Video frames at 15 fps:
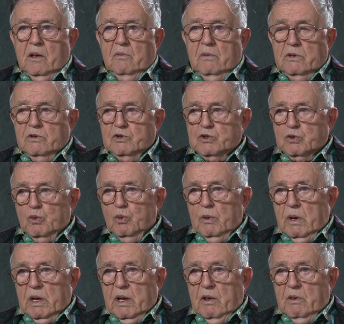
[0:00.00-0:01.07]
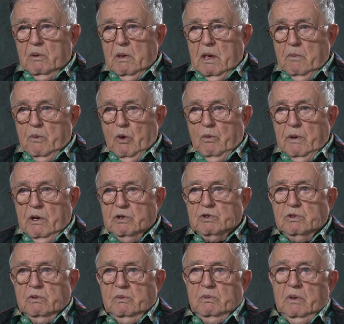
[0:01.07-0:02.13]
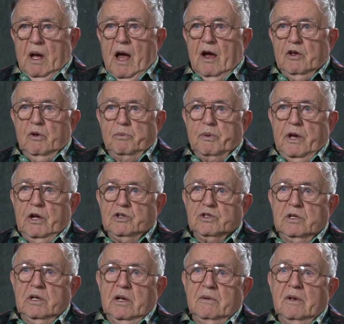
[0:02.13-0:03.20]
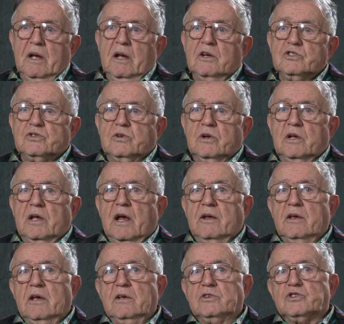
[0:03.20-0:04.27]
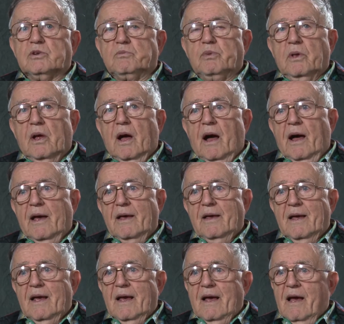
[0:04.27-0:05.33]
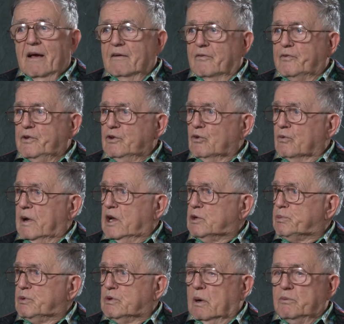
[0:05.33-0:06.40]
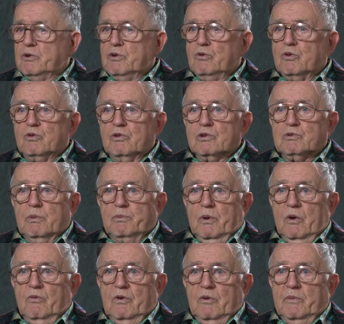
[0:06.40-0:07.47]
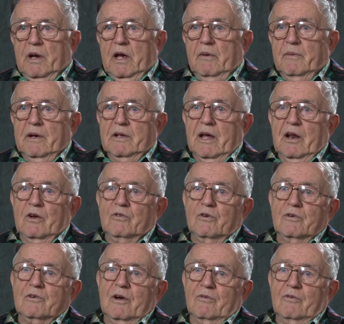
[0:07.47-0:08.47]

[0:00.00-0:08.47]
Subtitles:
went to school. I got the MOS, your occupation. I started out in supply, and a field range blew up and 2 cooks were burned up. Anybody not a cook?